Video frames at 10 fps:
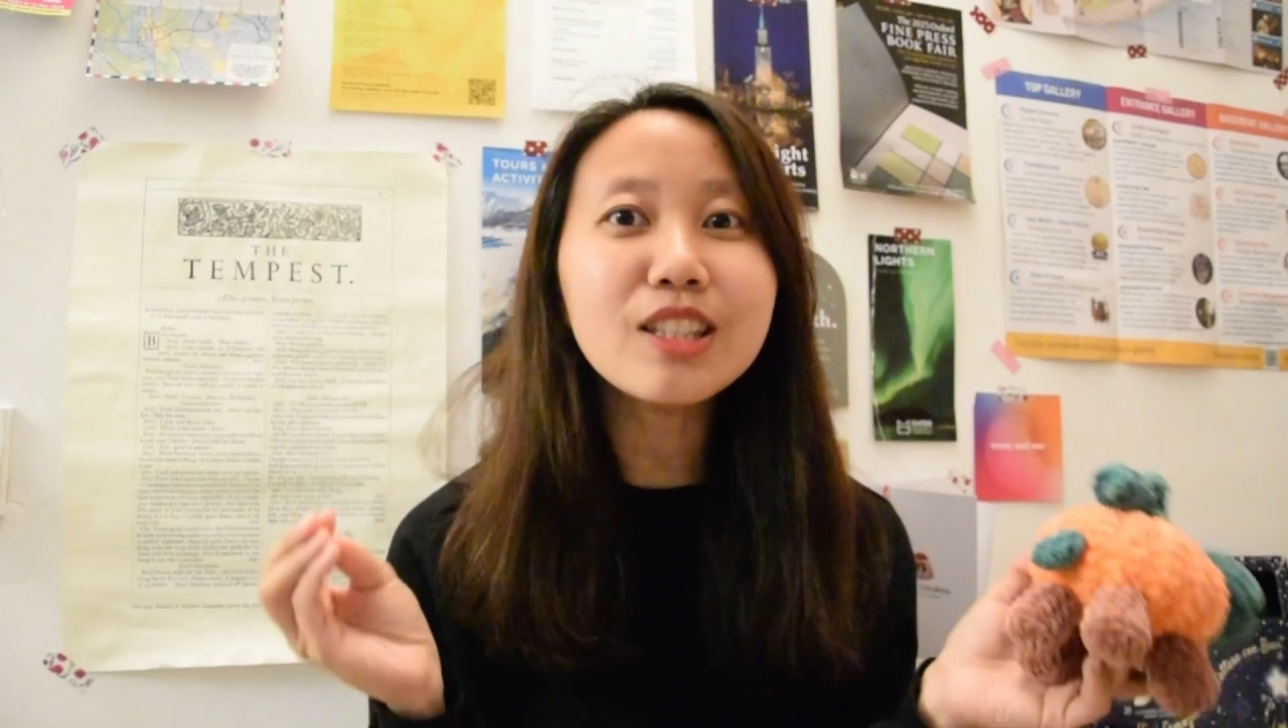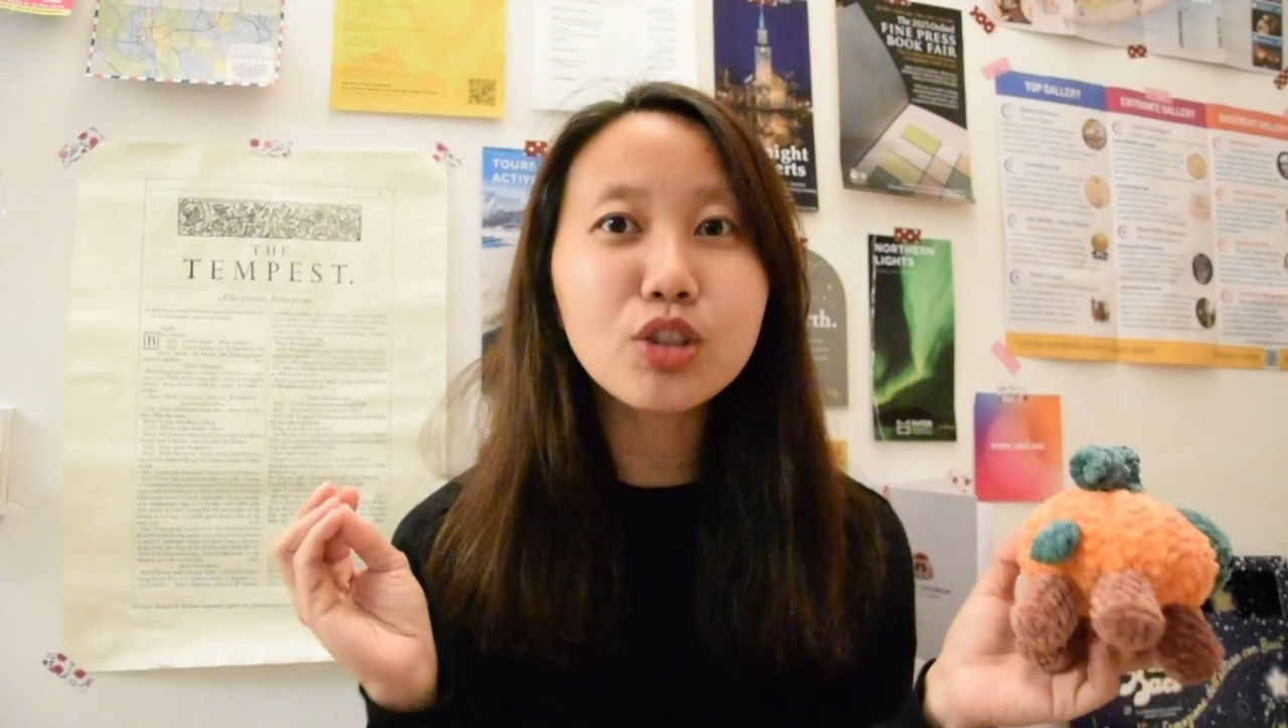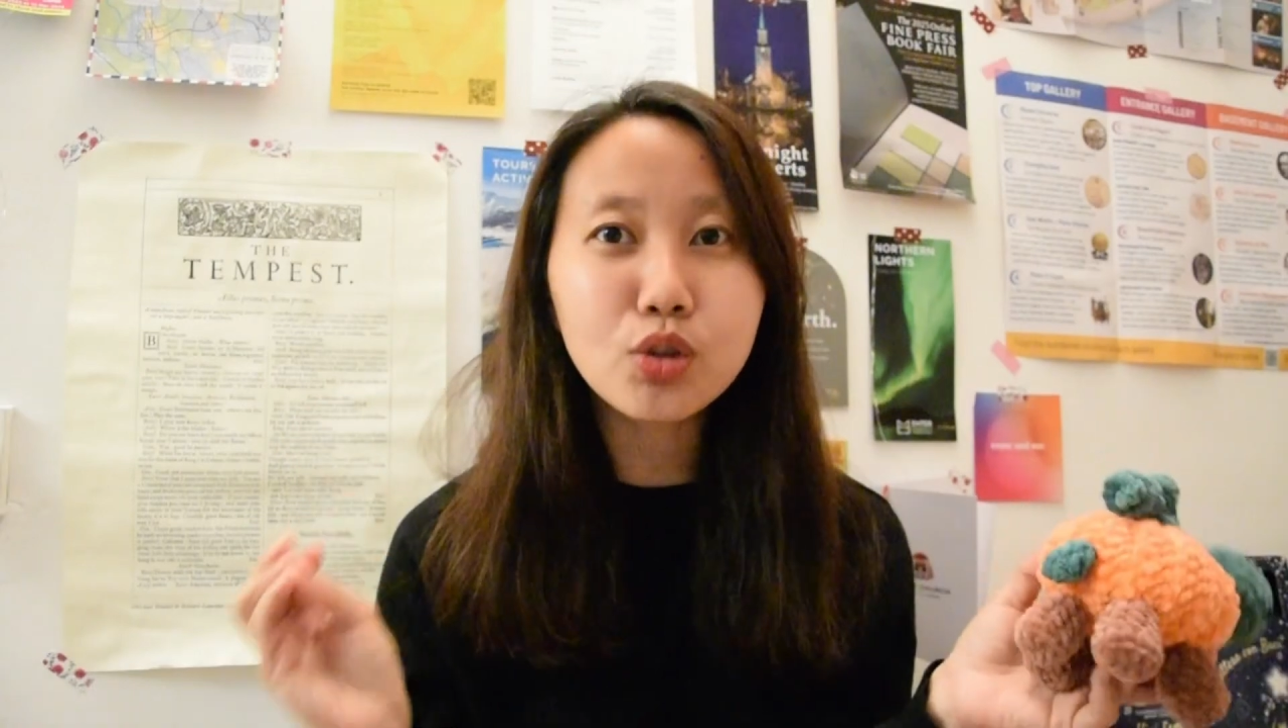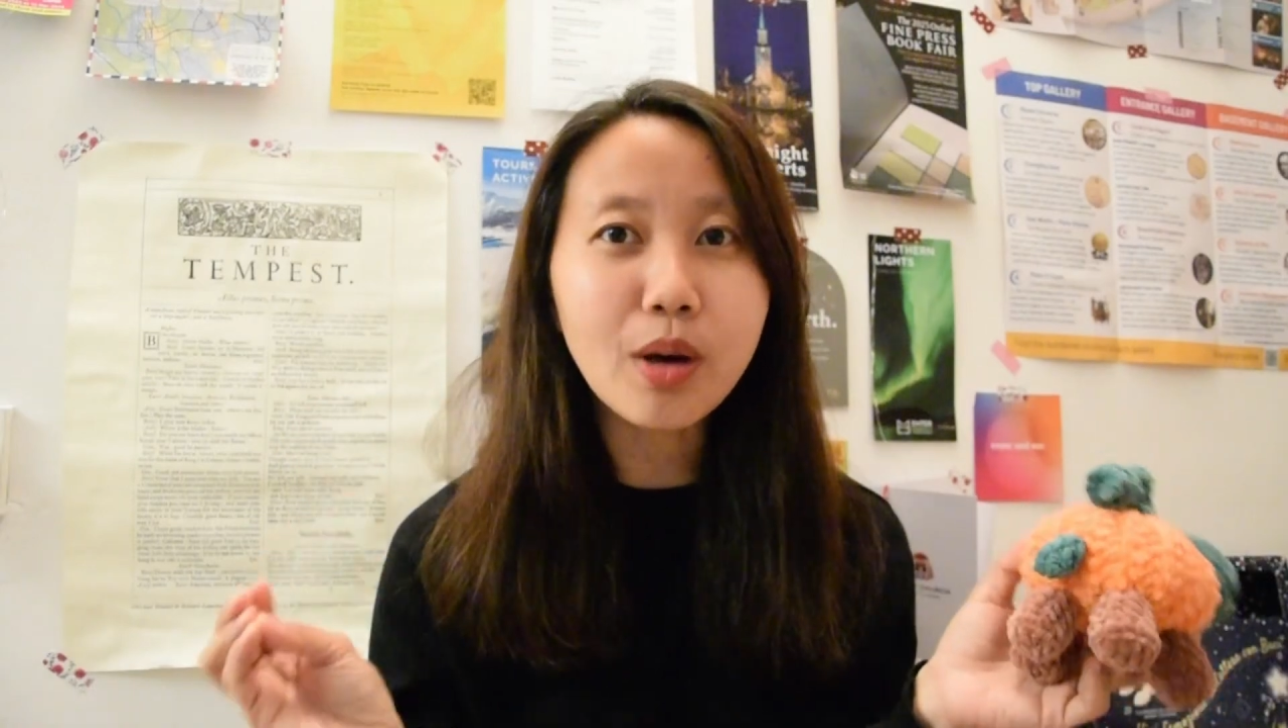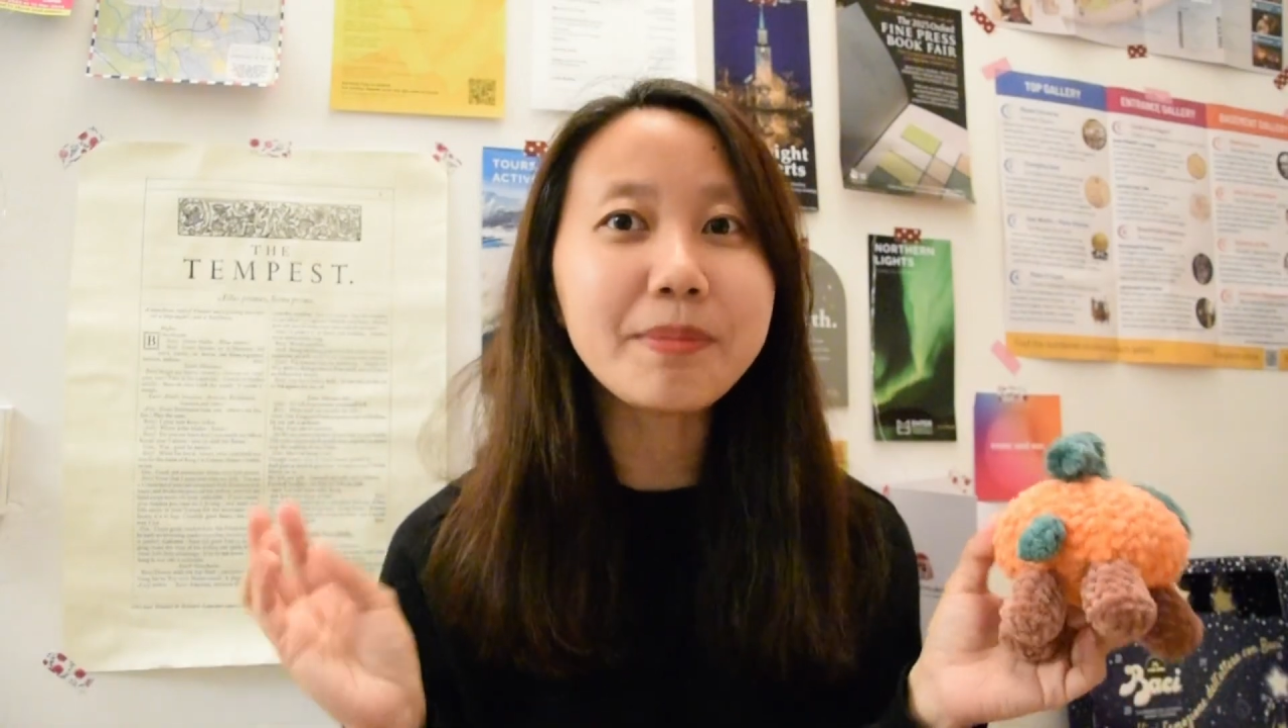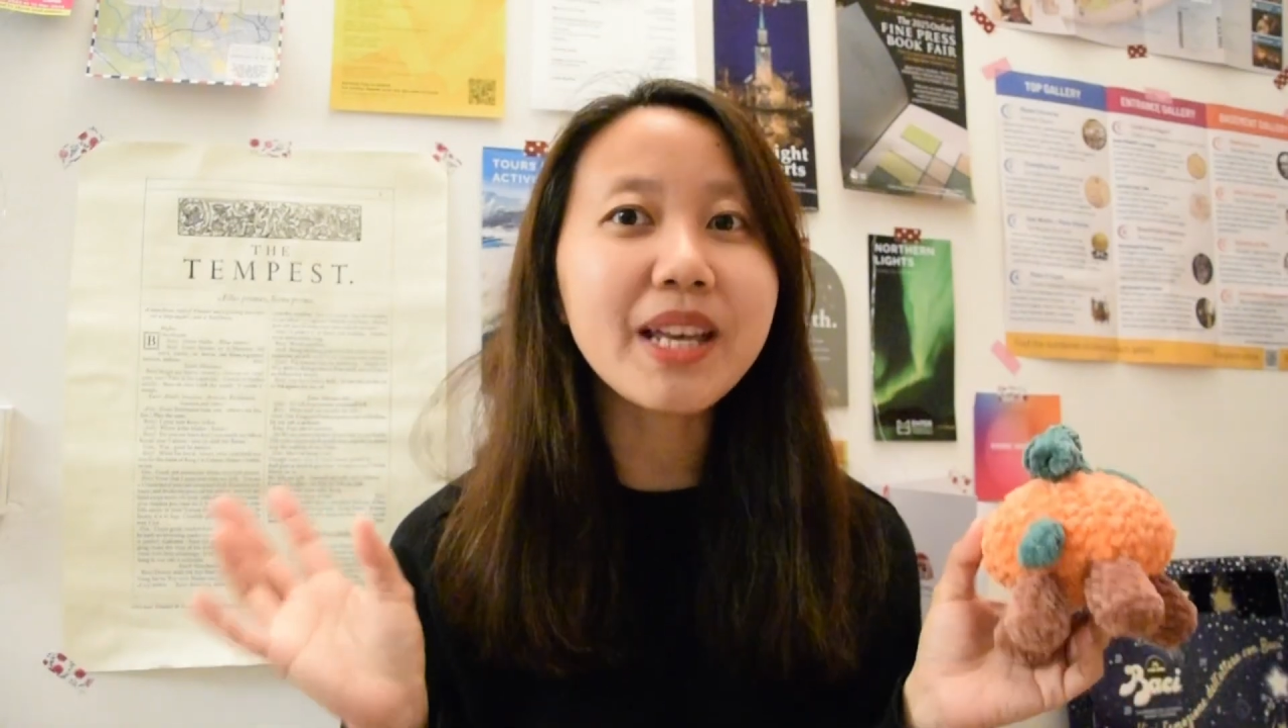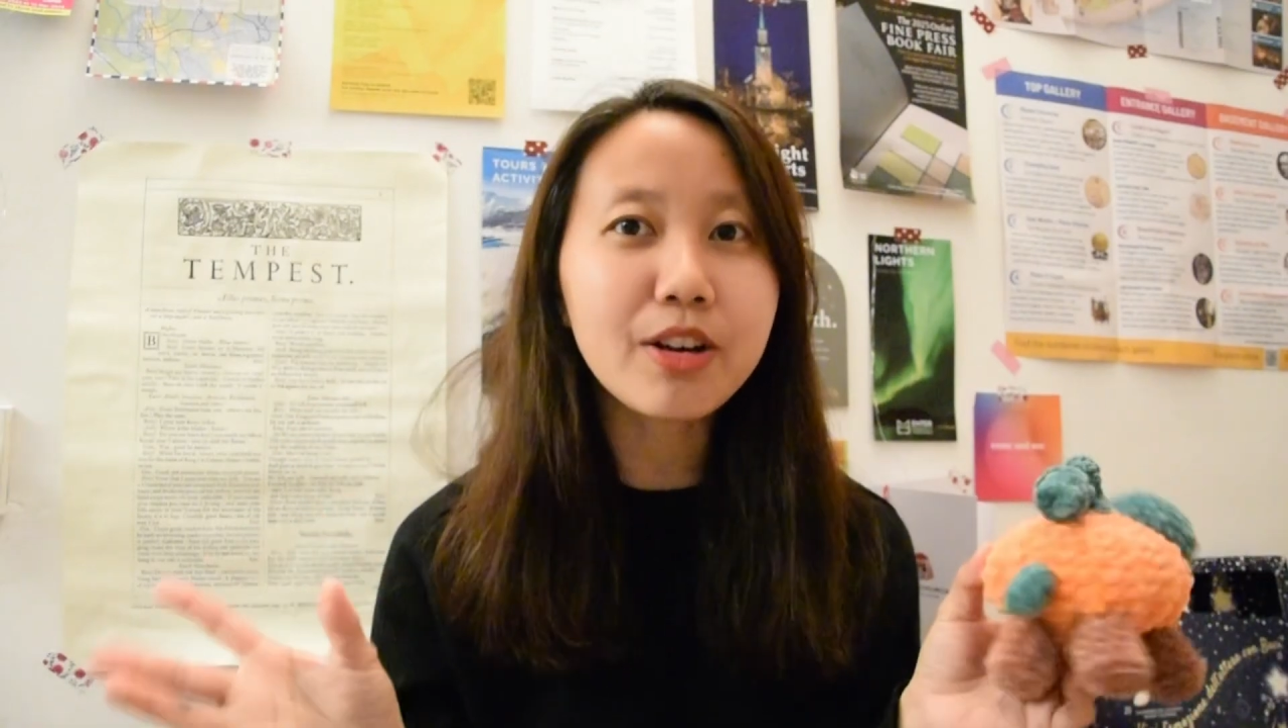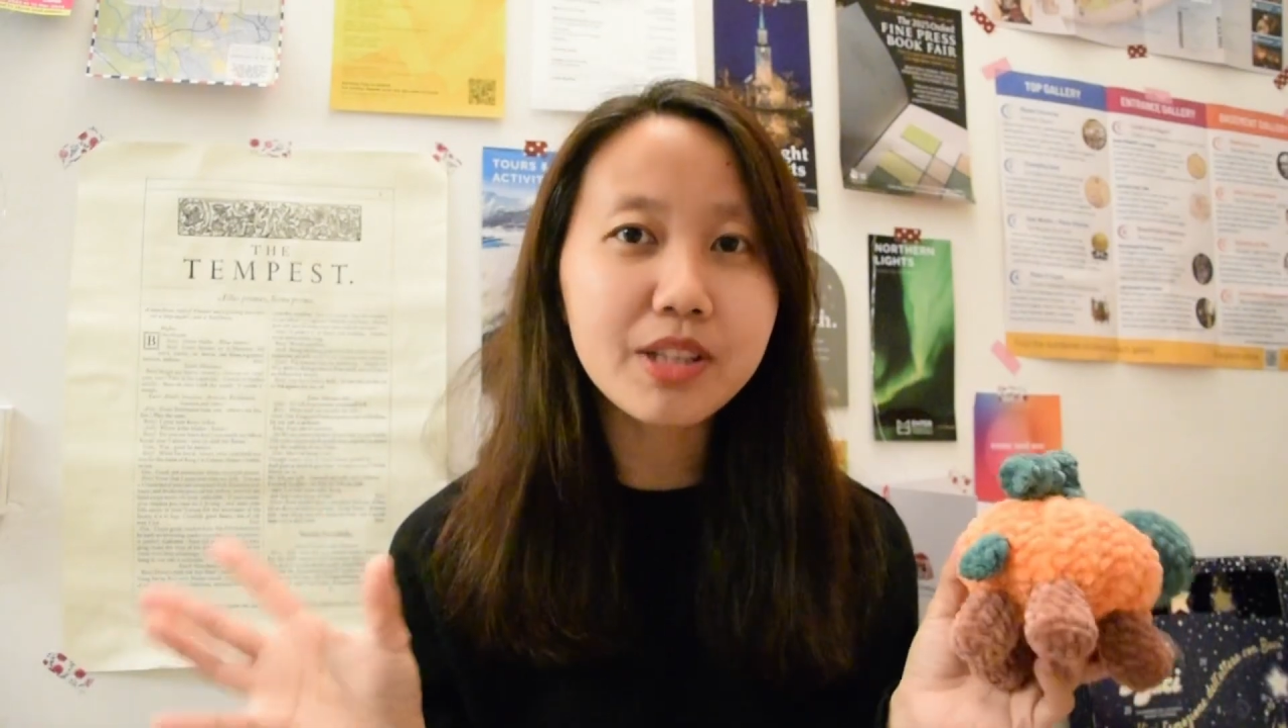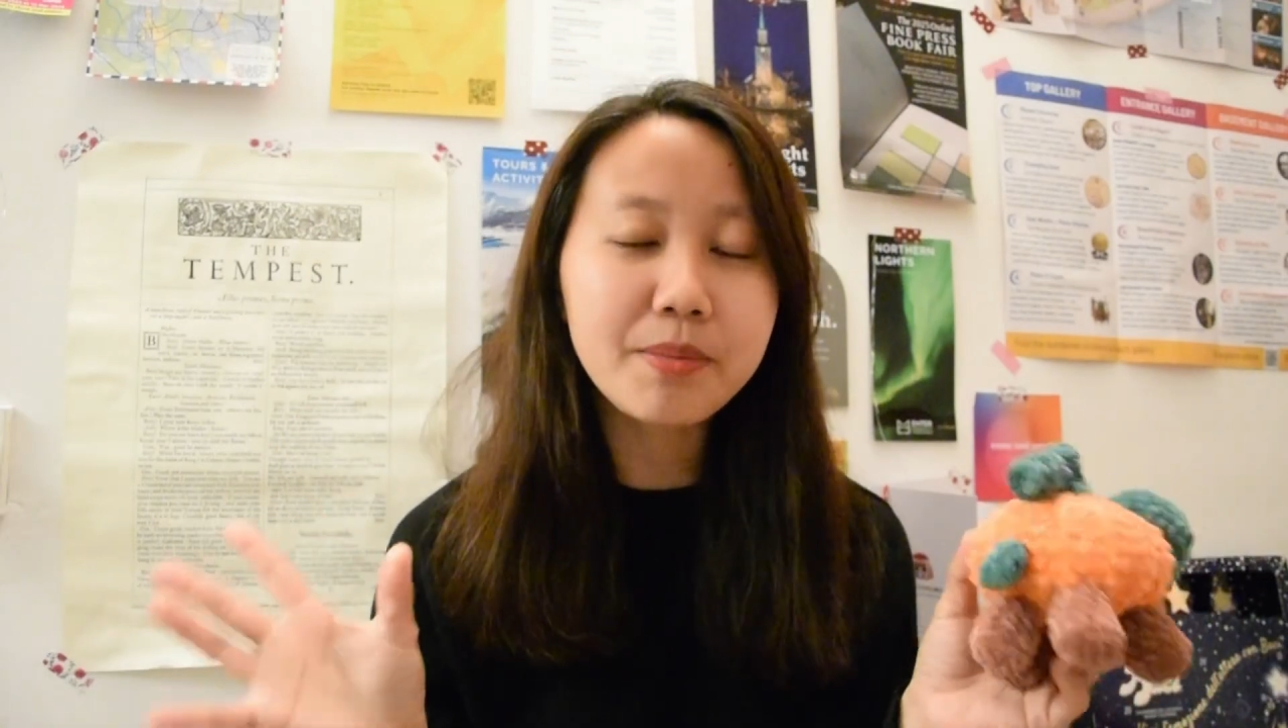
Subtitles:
swapped out